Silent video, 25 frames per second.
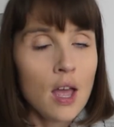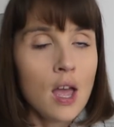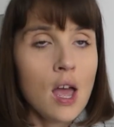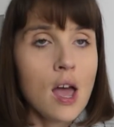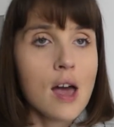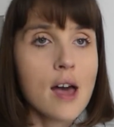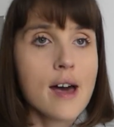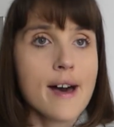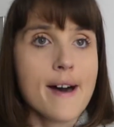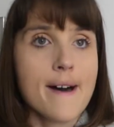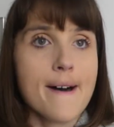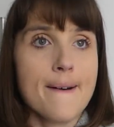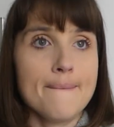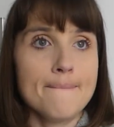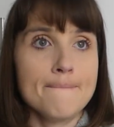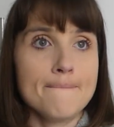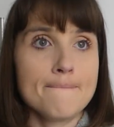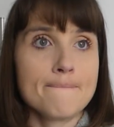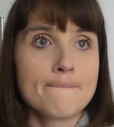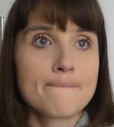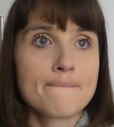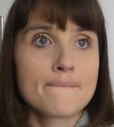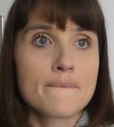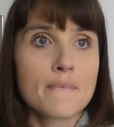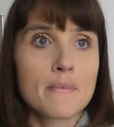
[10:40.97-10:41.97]

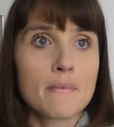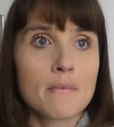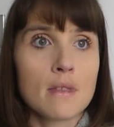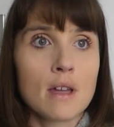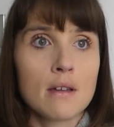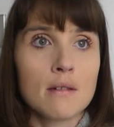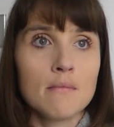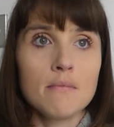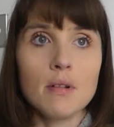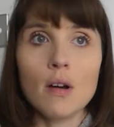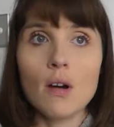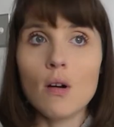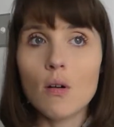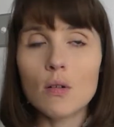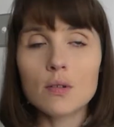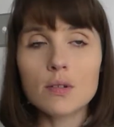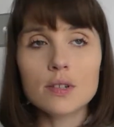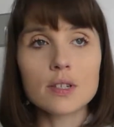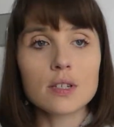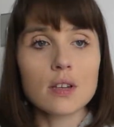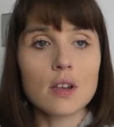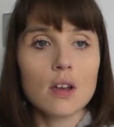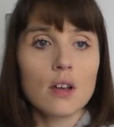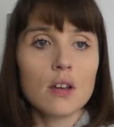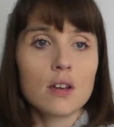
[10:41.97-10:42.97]
But
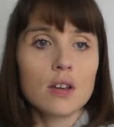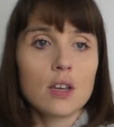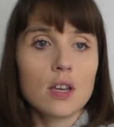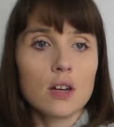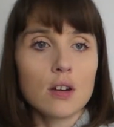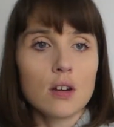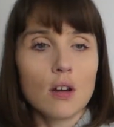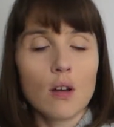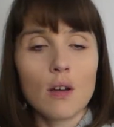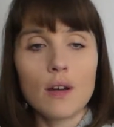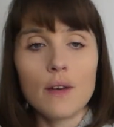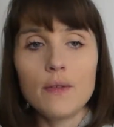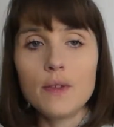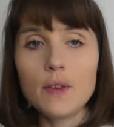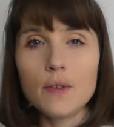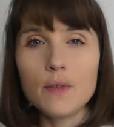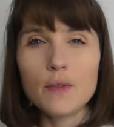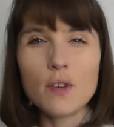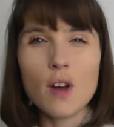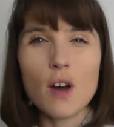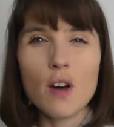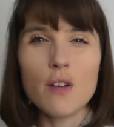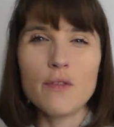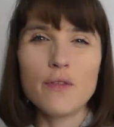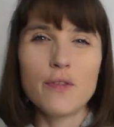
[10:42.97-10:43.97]
also, you know, if you've
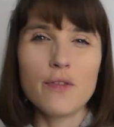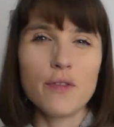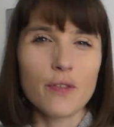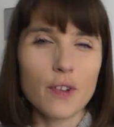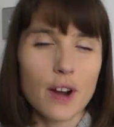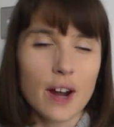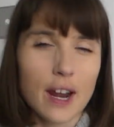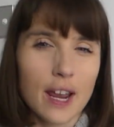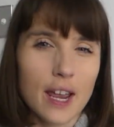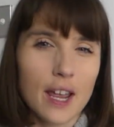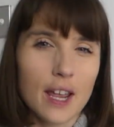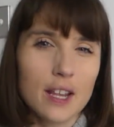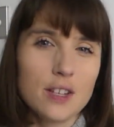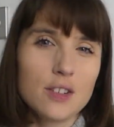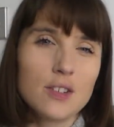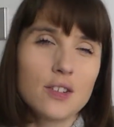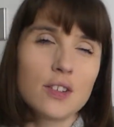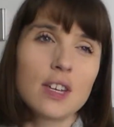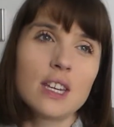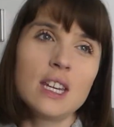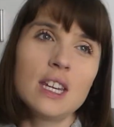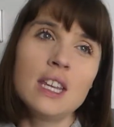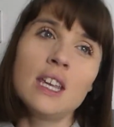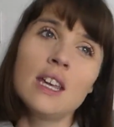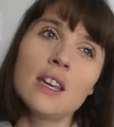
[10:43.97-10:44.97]
got friends, you
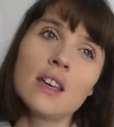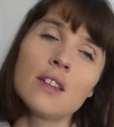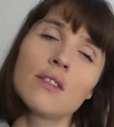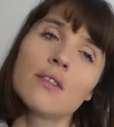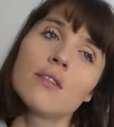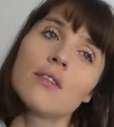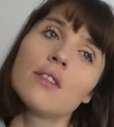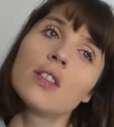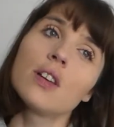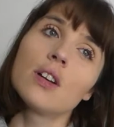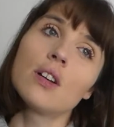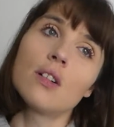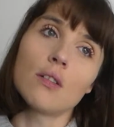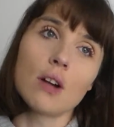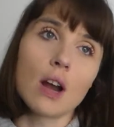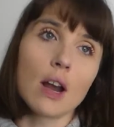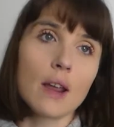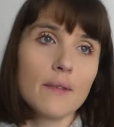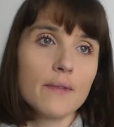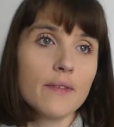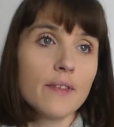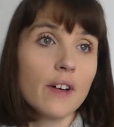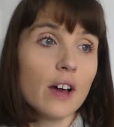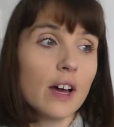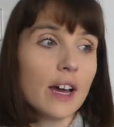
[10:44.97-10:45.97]
can hear through the
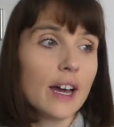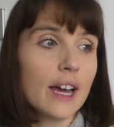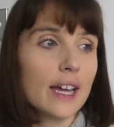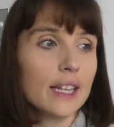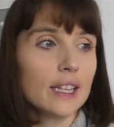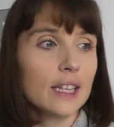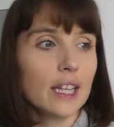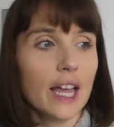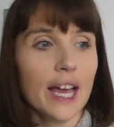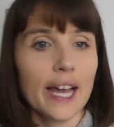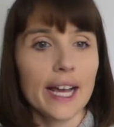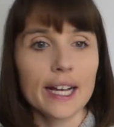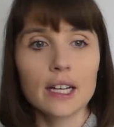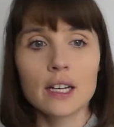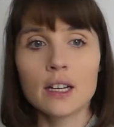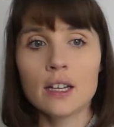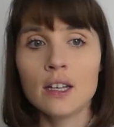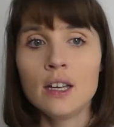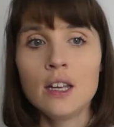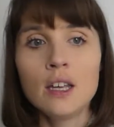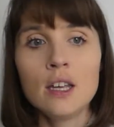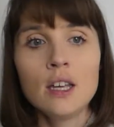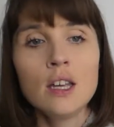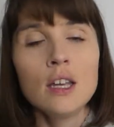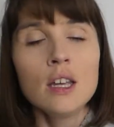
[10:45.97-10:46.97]
grapevine, like
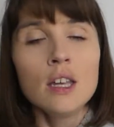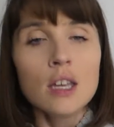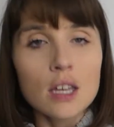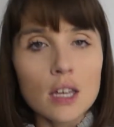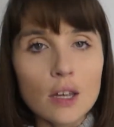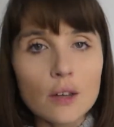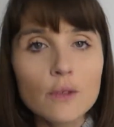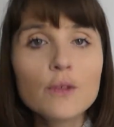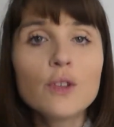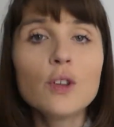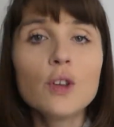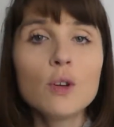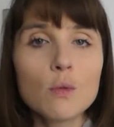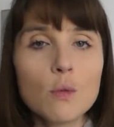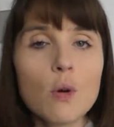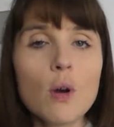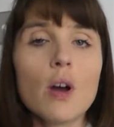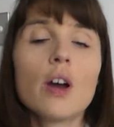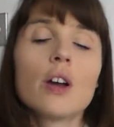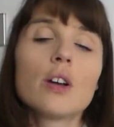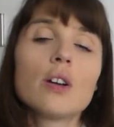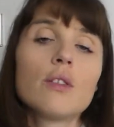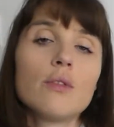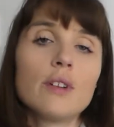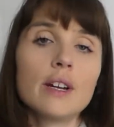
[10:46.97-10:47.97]
if you
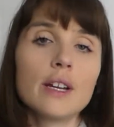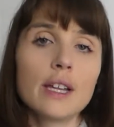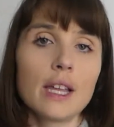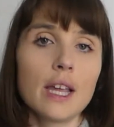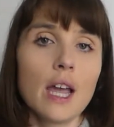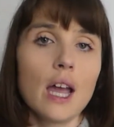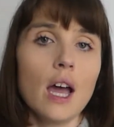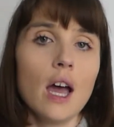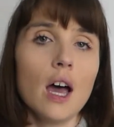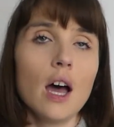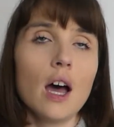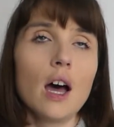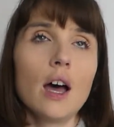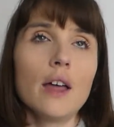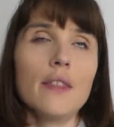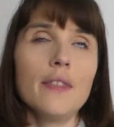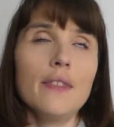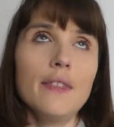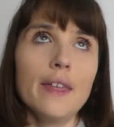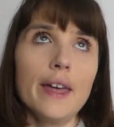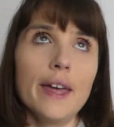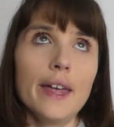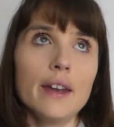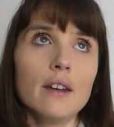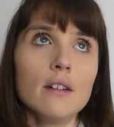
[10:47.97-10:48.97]
work really hard,
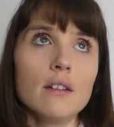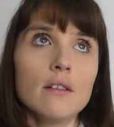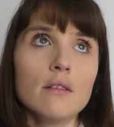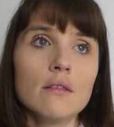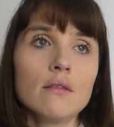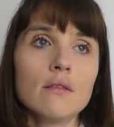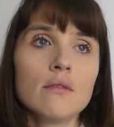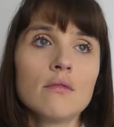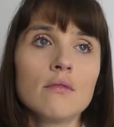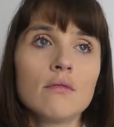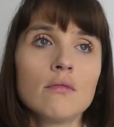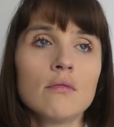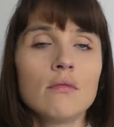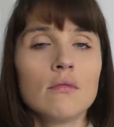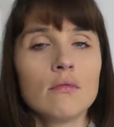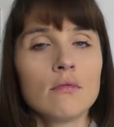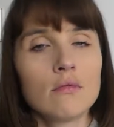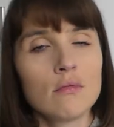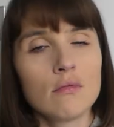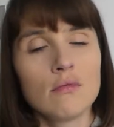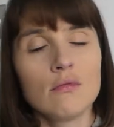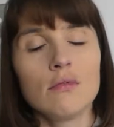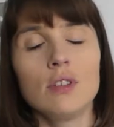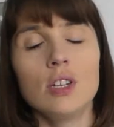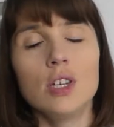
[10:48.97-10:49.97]
then
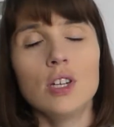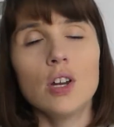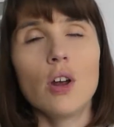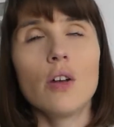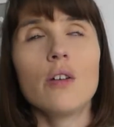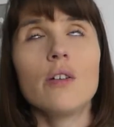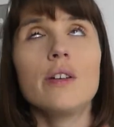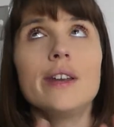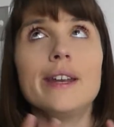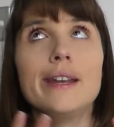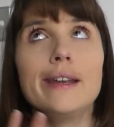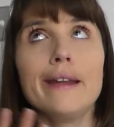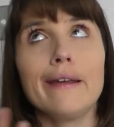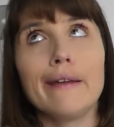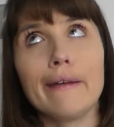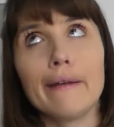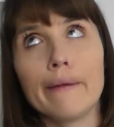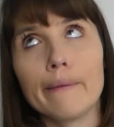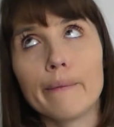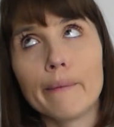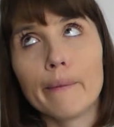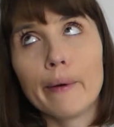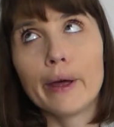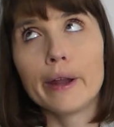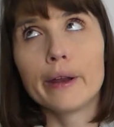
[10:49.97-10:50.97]
you don't
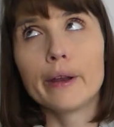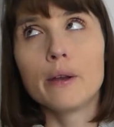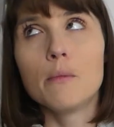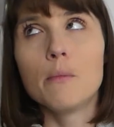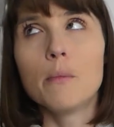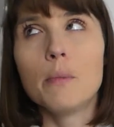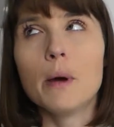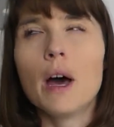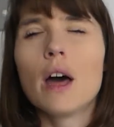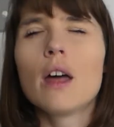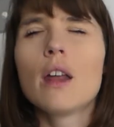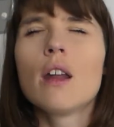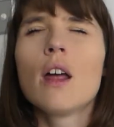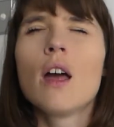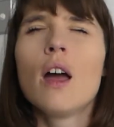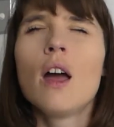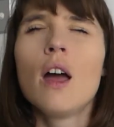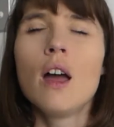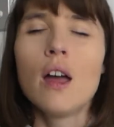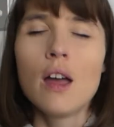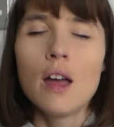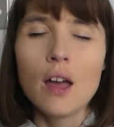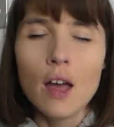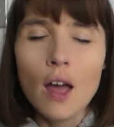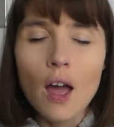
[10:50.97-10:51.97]
need one. But
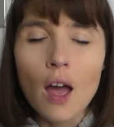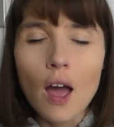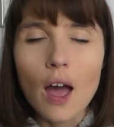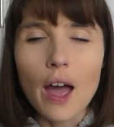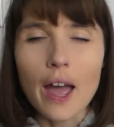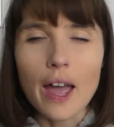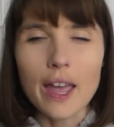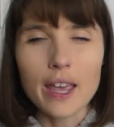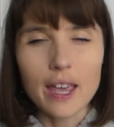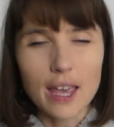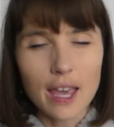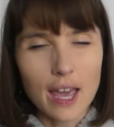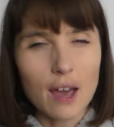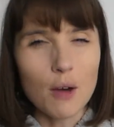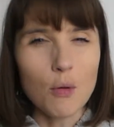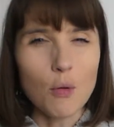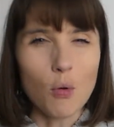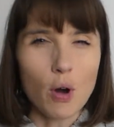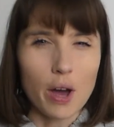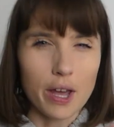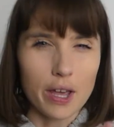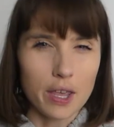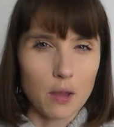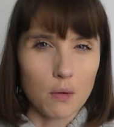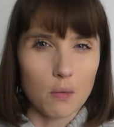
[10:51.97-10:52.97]
I get
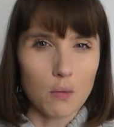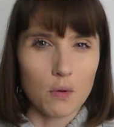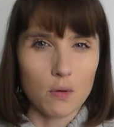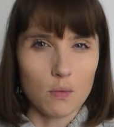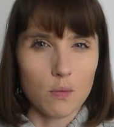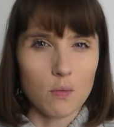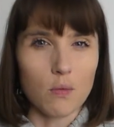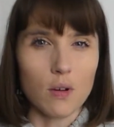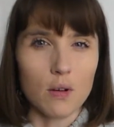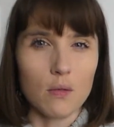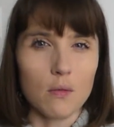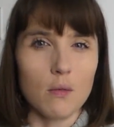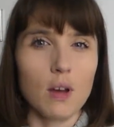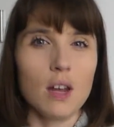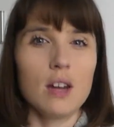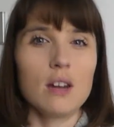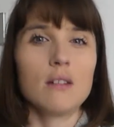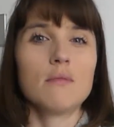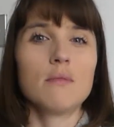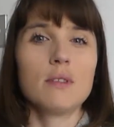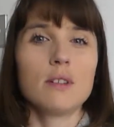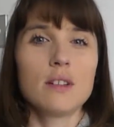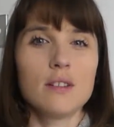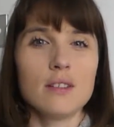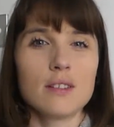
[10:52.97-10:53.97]
why you would want one,
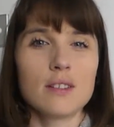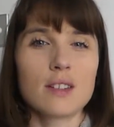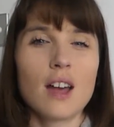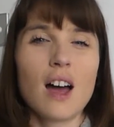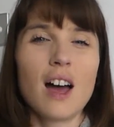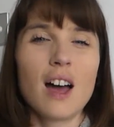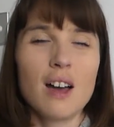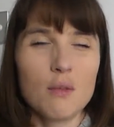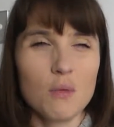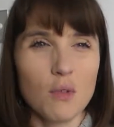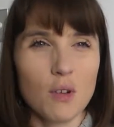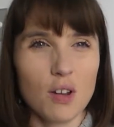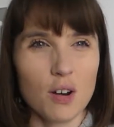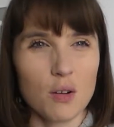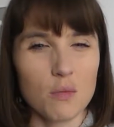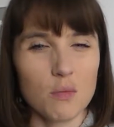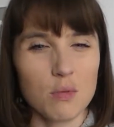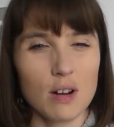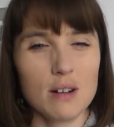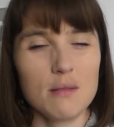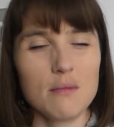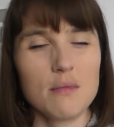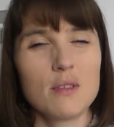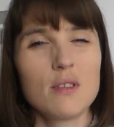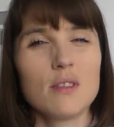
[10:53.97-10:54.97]
because I wanted
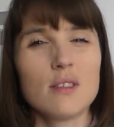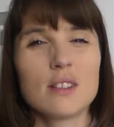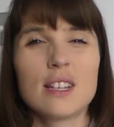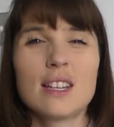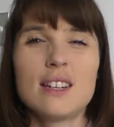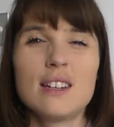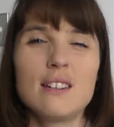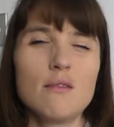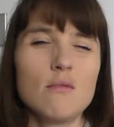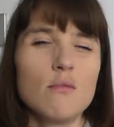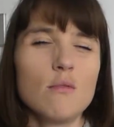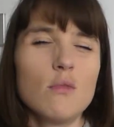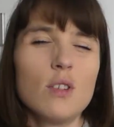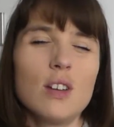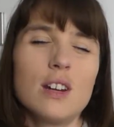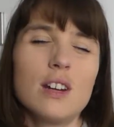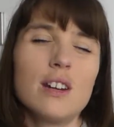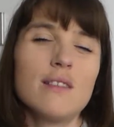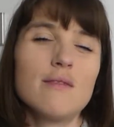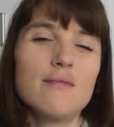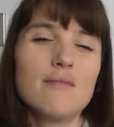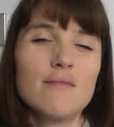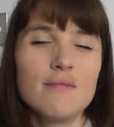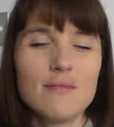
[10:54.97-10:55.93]
one, because I didn't want to